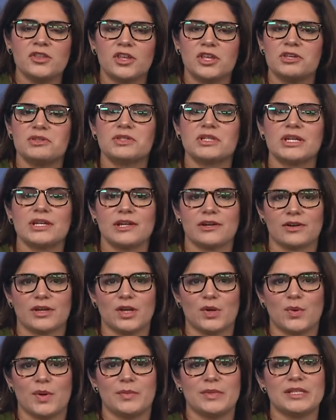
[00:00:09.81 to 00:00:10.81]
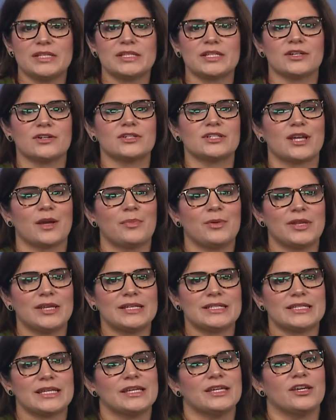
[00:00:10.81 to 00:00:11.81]
The Houston Area Women's Center
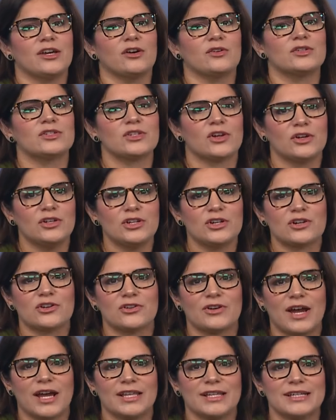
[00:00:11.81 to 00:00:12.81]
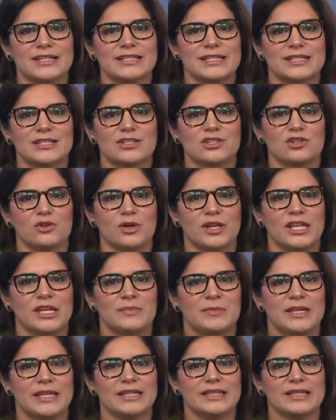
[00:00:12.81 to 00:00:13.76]
Deputy CEO Sonia Corrales is joining me